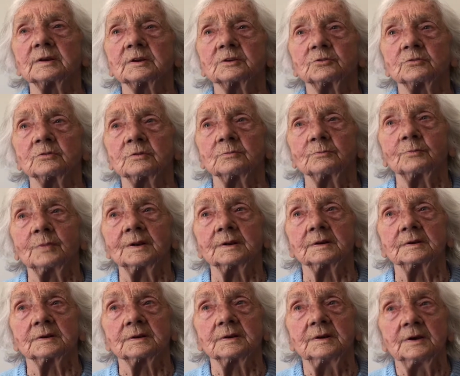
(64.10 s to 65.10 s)
little children.
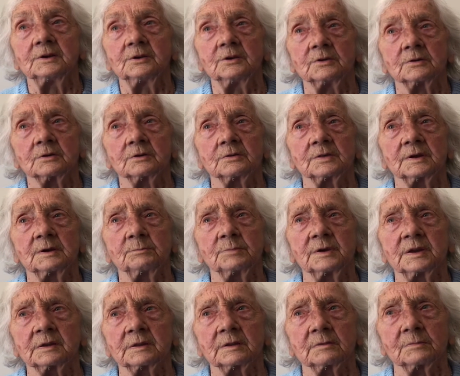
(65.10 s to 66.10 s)
Well, you know they
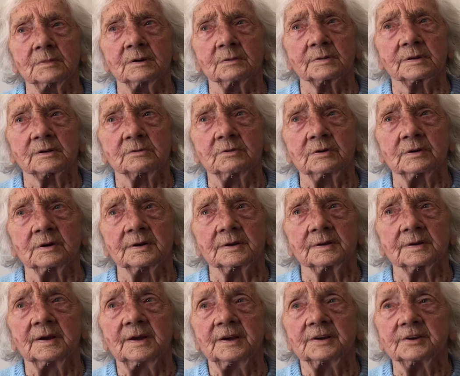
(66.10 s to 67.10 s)
bring them up so
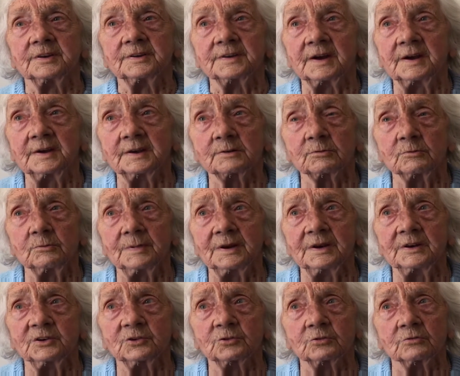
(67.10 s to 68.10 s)
nice. Today, so
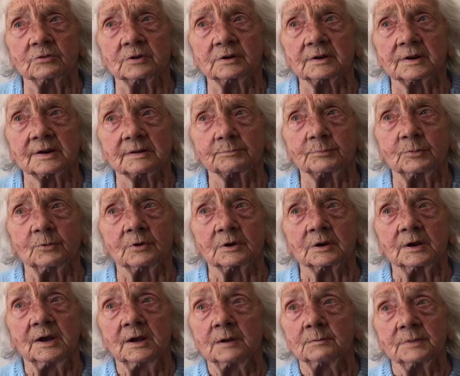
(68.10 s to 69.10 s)
many children are
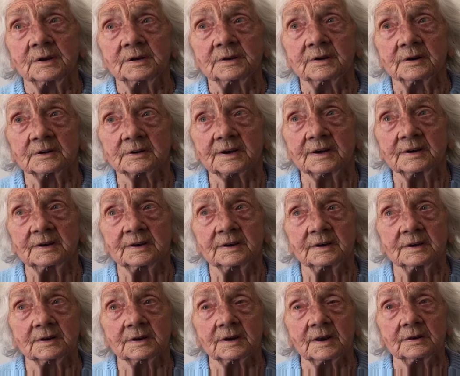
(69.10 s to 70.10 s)
spoiled, but not
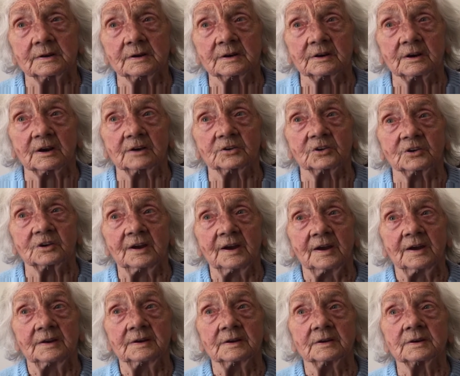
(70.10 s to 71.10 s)
not little
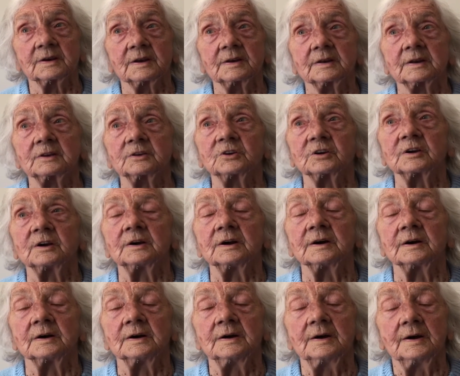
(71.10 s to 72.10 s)
not little.
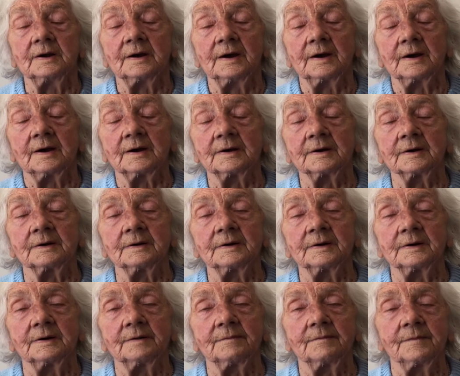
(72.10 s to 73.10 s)
Uh, uh,
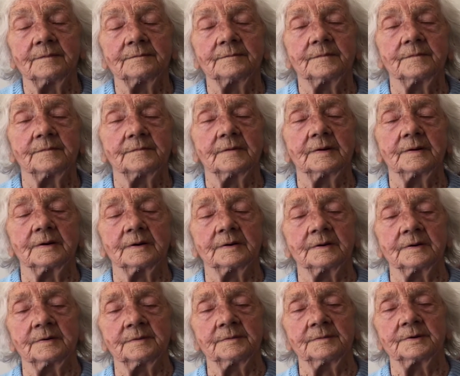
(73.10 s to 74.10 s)

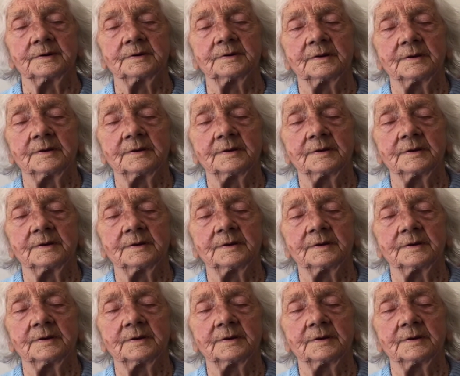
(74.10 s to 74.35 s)
uh,